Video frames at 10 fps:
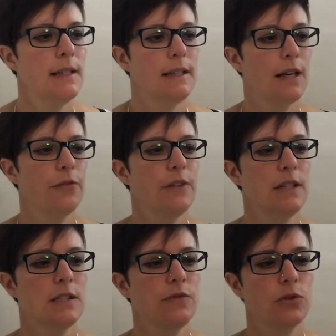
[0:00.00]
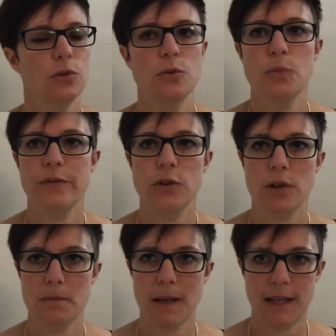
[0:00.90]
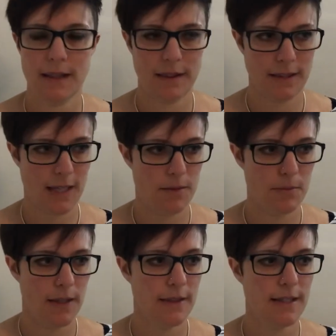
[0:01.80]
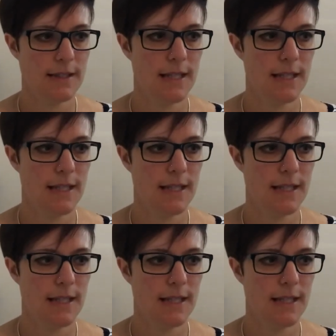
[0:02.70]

Now, first of all, we've got a main theme and this